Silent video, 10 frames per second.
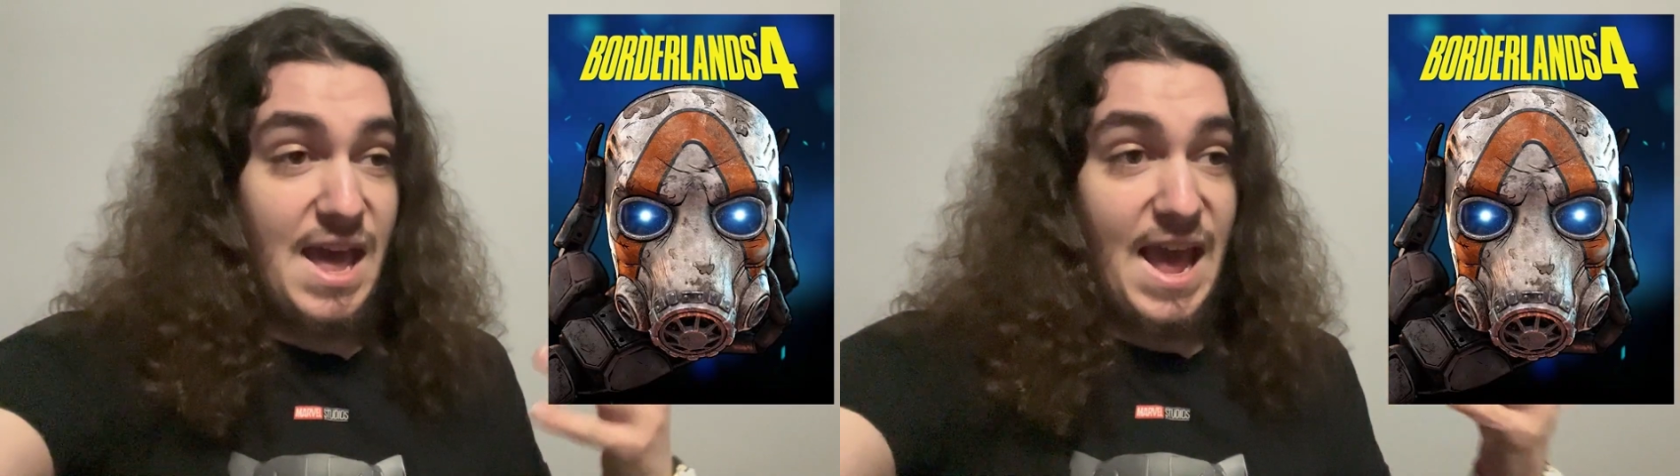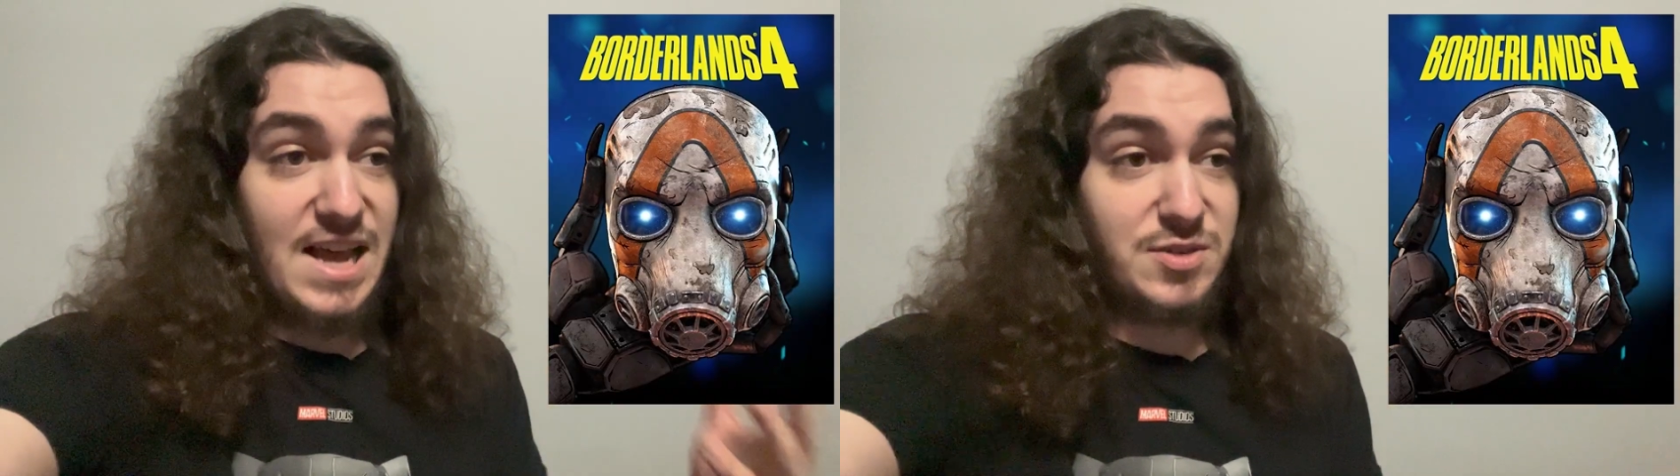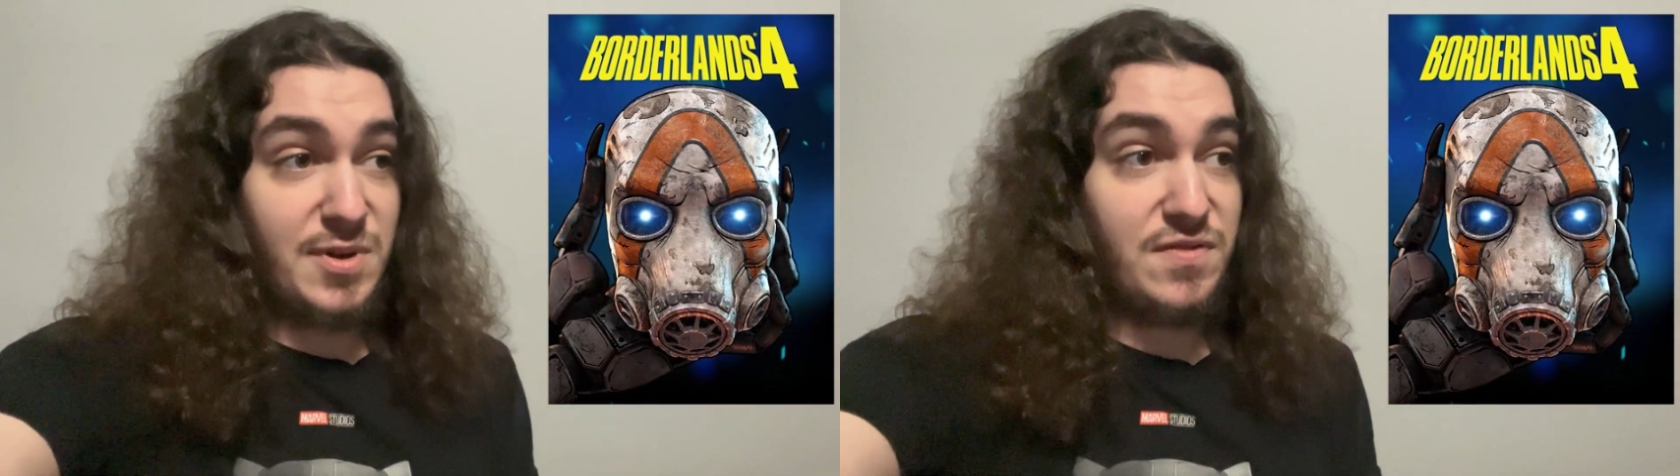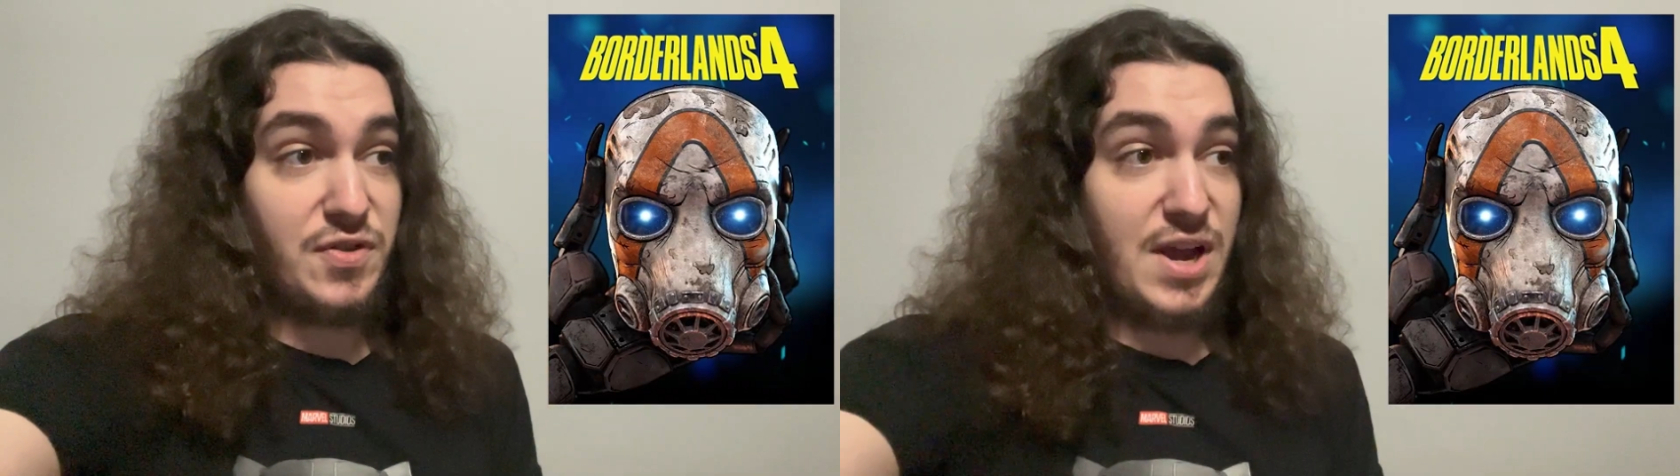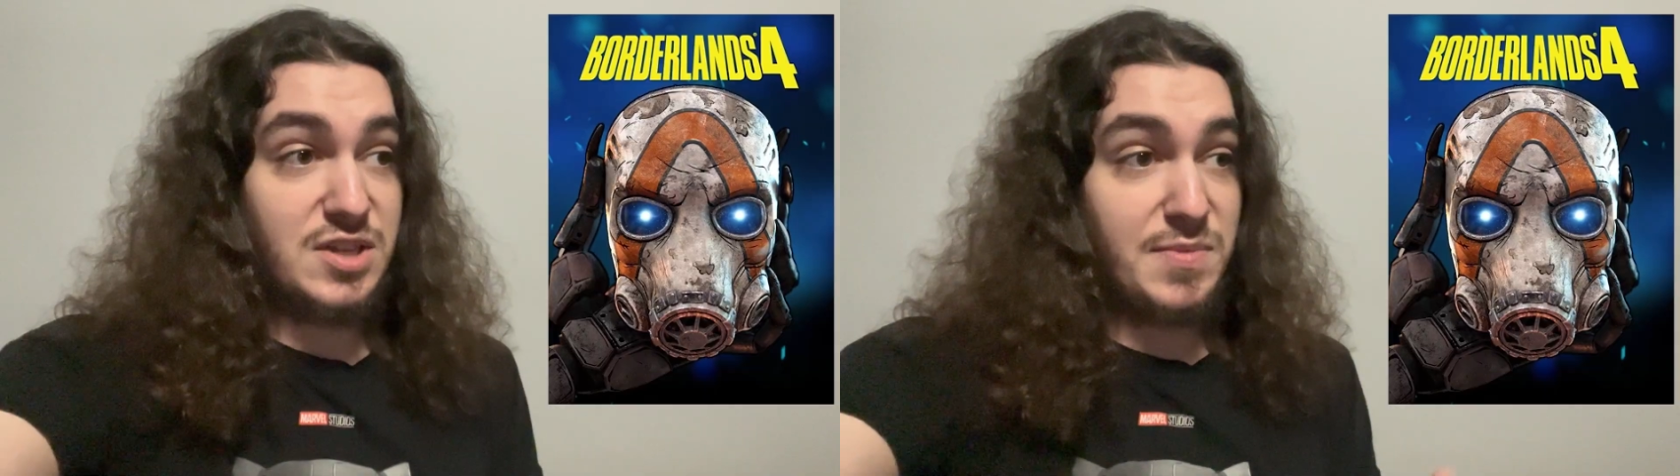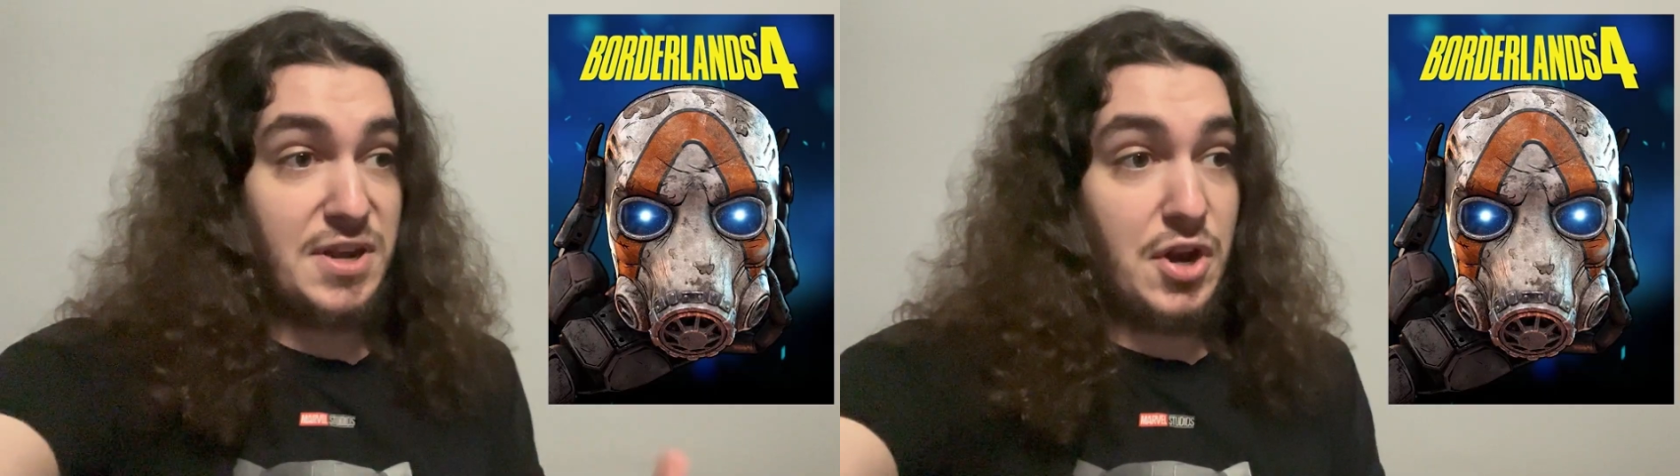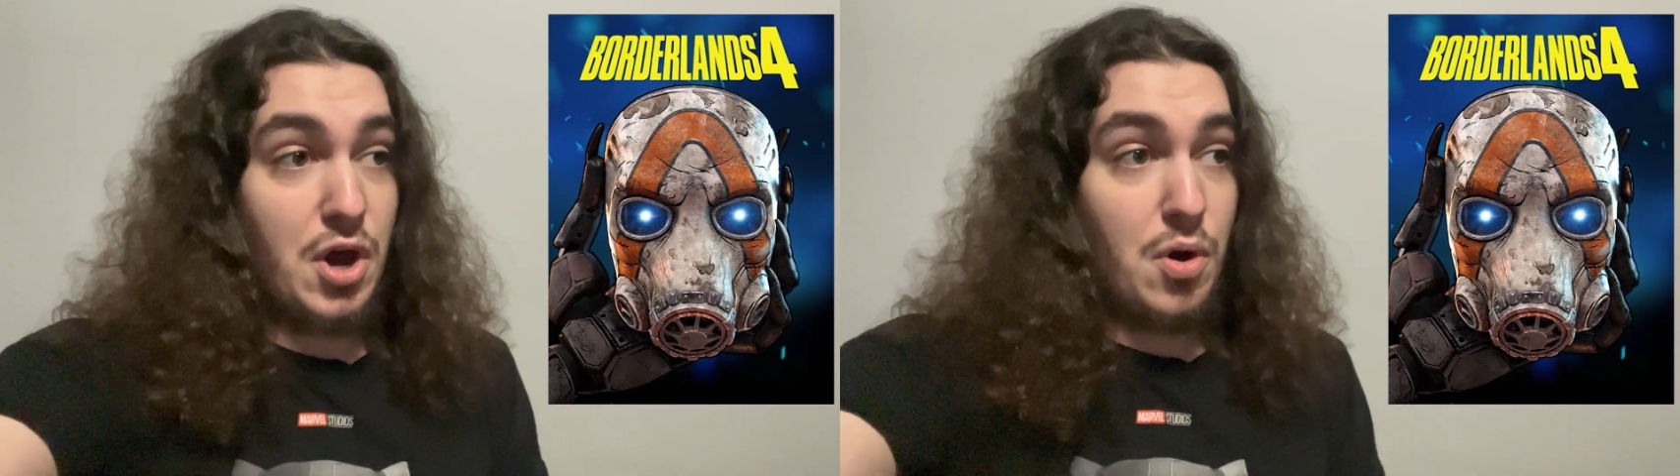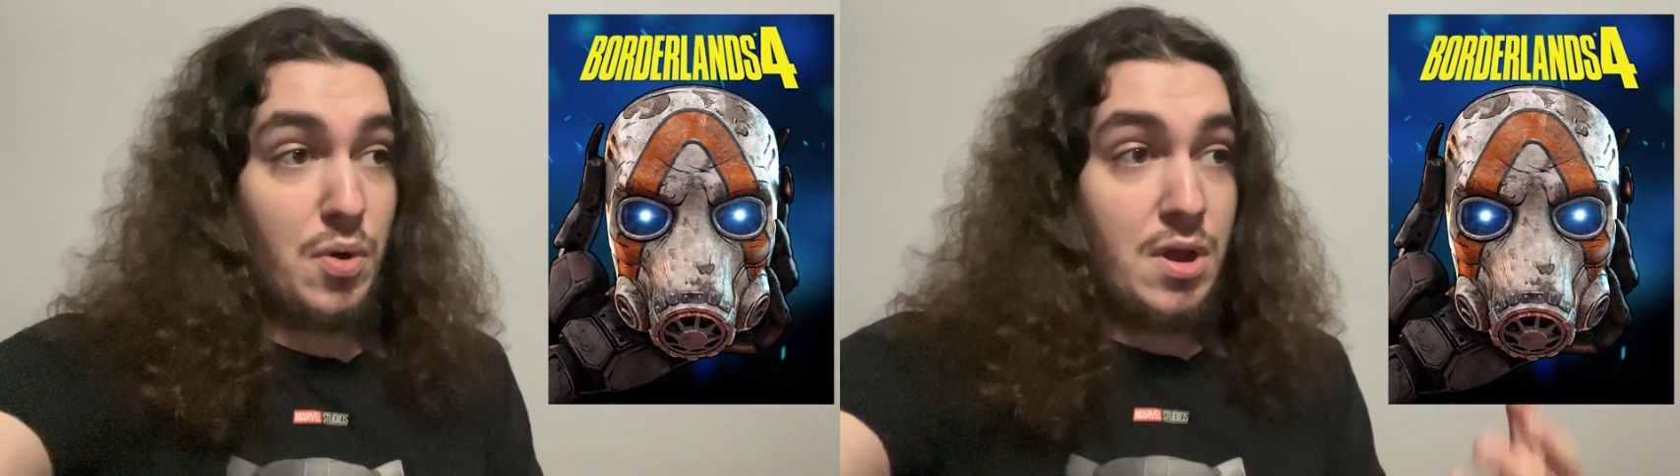As many of you guys may
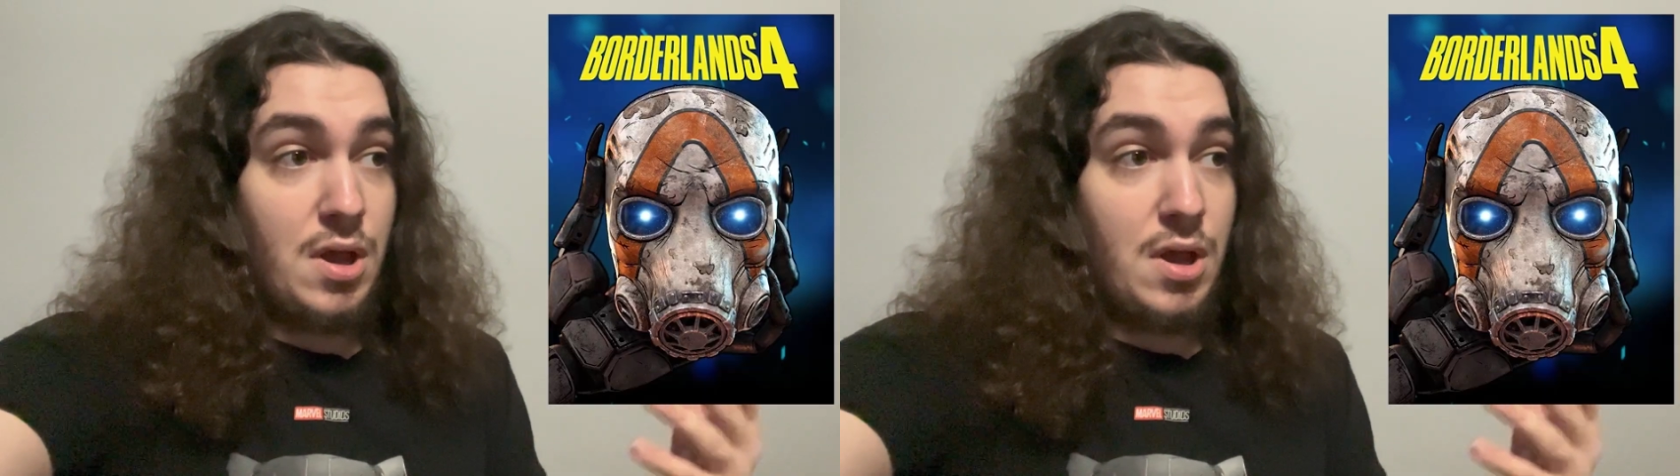know,